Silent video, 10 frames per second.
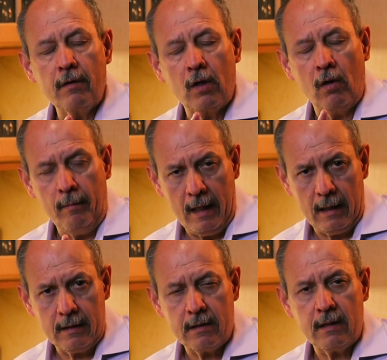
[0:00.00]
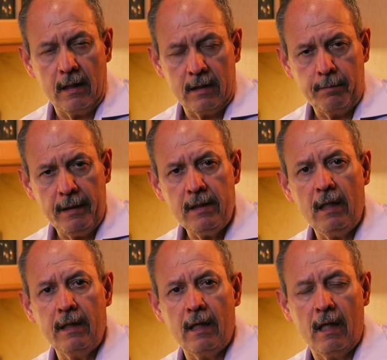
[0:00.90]
commands,
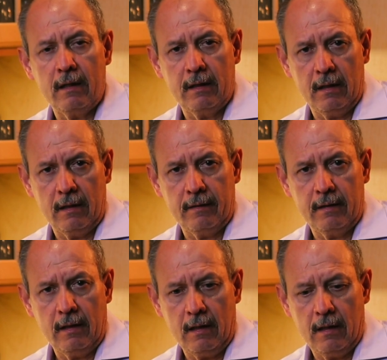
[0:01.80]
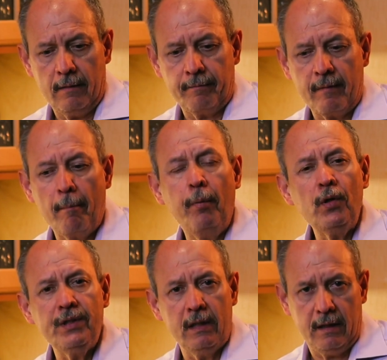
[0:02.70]
especially the
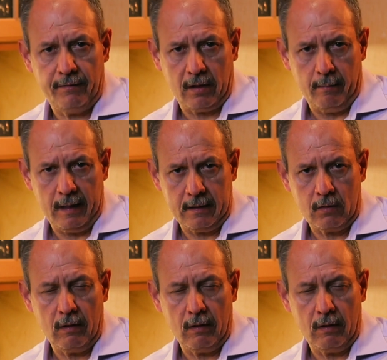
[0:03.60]
positive commands.